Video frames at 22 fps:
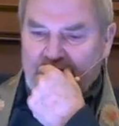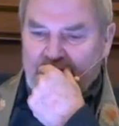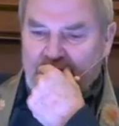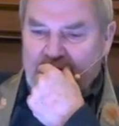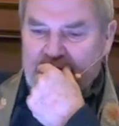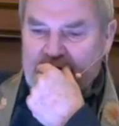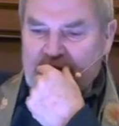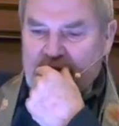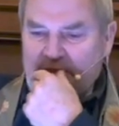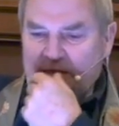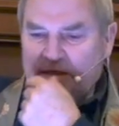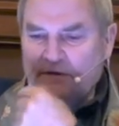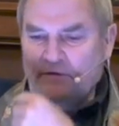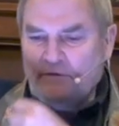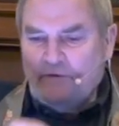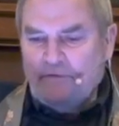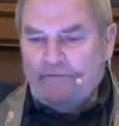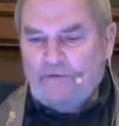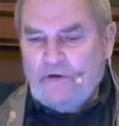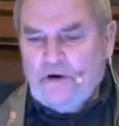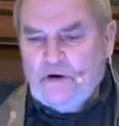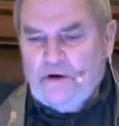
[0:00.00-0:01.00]
It's the
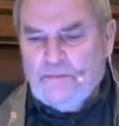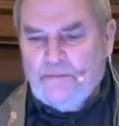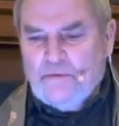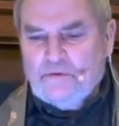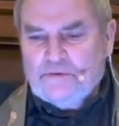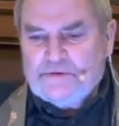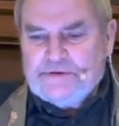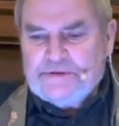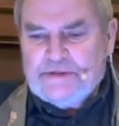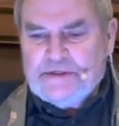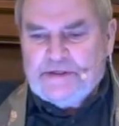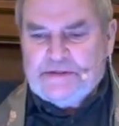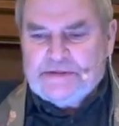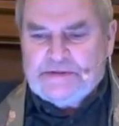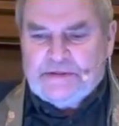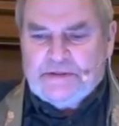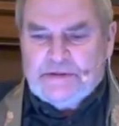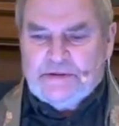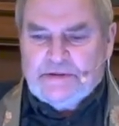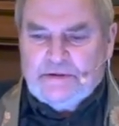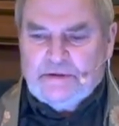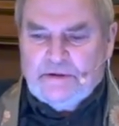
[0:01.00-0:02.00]
irrevocable
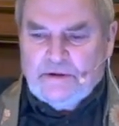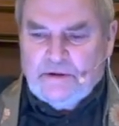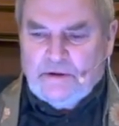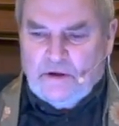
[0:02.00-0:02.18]
season.